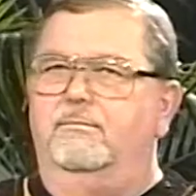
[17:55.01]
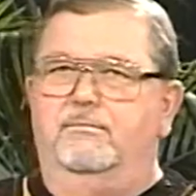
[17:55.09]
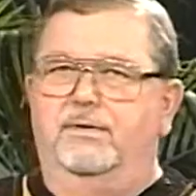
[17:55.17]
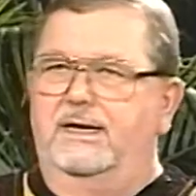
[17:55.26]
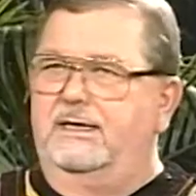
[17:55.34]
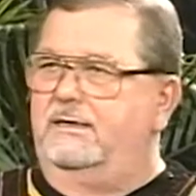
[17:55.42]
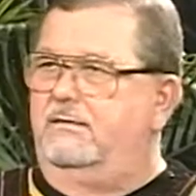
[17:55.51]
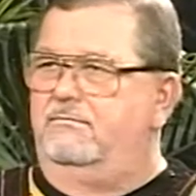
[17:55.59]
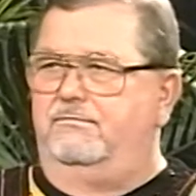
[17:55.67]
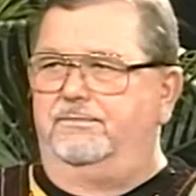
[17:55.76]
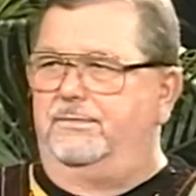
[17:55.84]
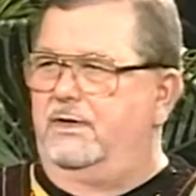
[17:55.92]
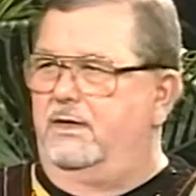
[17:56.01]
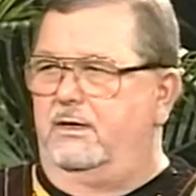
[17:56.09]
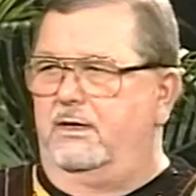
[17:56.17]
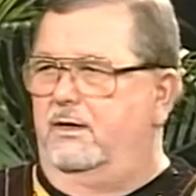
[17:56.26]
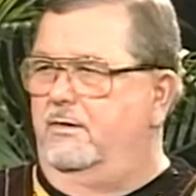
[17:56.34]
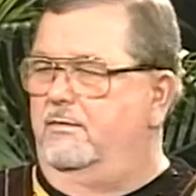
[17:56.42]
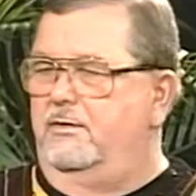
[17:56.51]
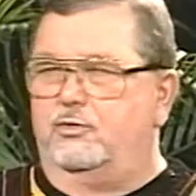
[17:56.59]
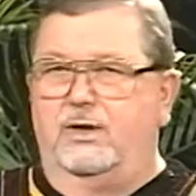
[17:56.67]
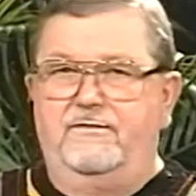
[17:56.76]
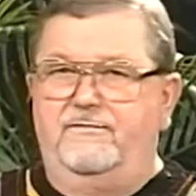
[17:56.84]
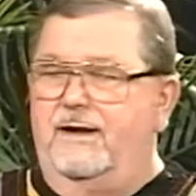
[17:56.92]
but
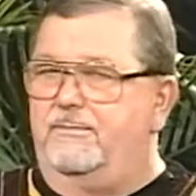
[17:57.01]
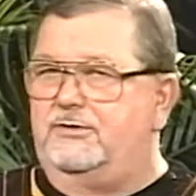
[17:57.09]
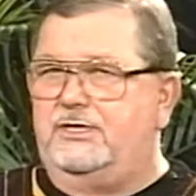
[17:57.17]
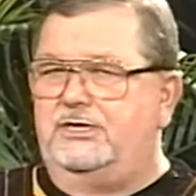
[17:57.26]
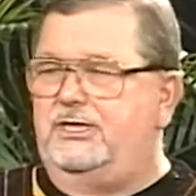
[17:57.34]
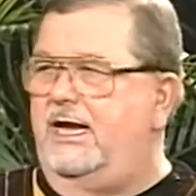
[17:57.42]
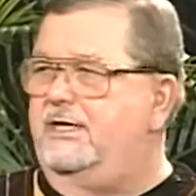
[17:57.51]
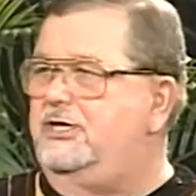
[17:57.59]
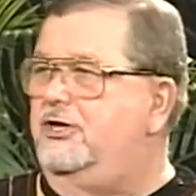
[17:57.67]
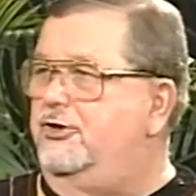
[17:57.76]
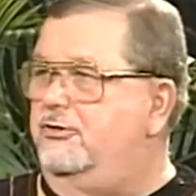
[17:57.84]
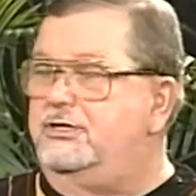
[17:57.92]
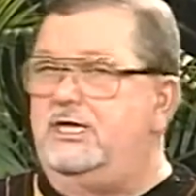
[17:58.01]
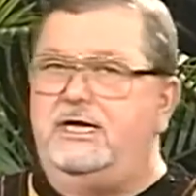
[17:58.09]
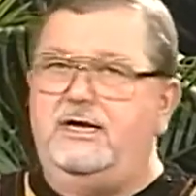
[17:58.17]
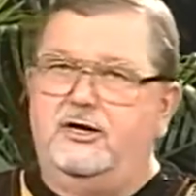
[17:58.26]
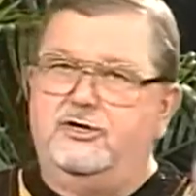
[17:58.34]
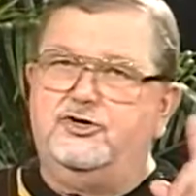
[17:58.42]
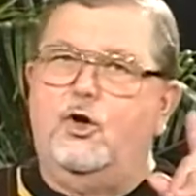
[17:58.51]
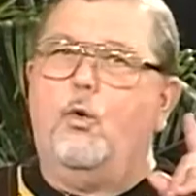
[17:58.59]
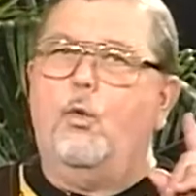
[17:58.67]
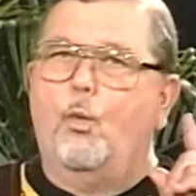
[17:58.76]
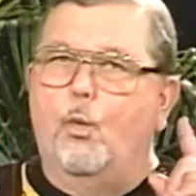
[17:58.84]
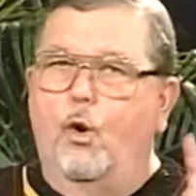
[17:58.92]
25% chance in 13 years,
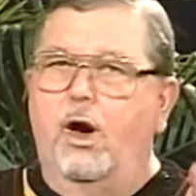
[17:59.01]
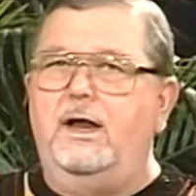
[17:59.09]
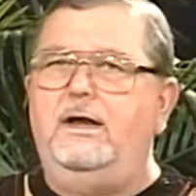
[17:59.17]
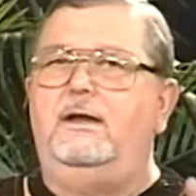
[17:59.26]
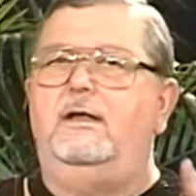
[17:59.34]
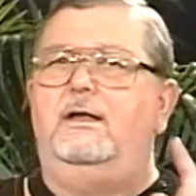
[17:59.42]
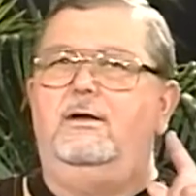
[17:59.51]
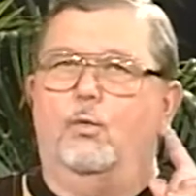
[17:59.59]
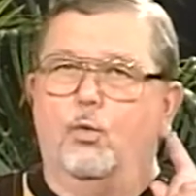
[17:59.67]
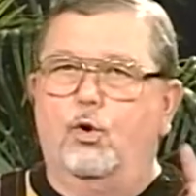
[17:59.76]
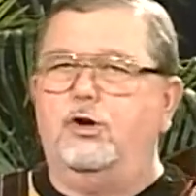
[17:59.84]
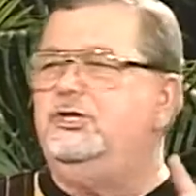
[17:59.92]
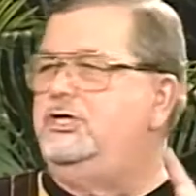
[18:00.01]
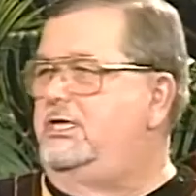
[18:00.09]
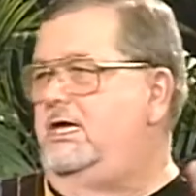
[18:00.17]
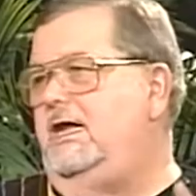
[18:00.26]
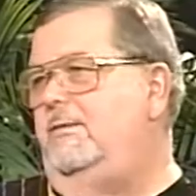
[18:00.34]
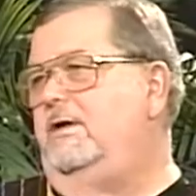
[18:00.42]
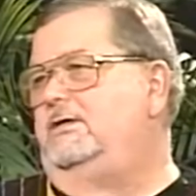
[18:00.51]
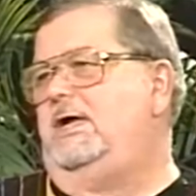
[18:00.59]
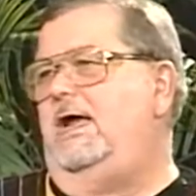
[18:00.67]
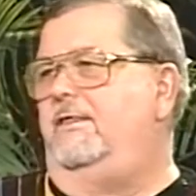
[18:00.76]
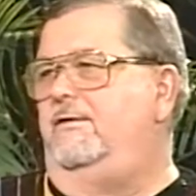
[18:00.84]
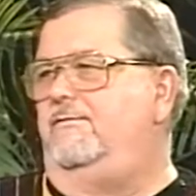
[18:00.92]
one worst team has
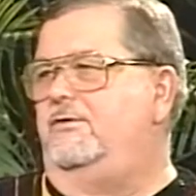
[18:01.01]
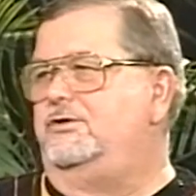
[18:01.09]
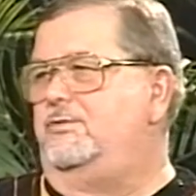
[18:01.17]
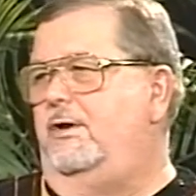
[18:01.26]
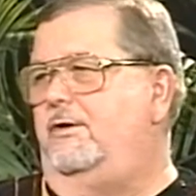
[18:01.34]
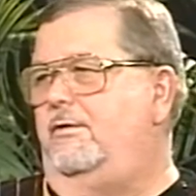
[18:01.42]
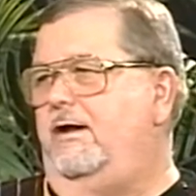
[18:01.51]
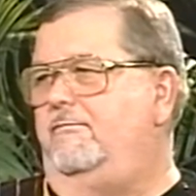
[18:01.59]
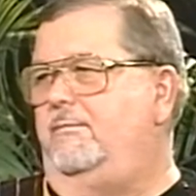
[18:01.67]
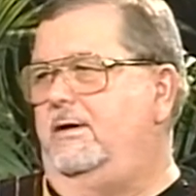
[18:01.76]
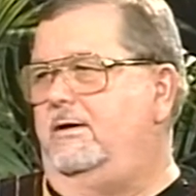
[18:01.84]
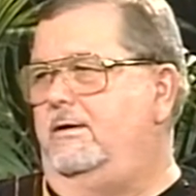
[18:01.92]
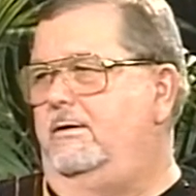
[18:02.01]
had the first round draft pick.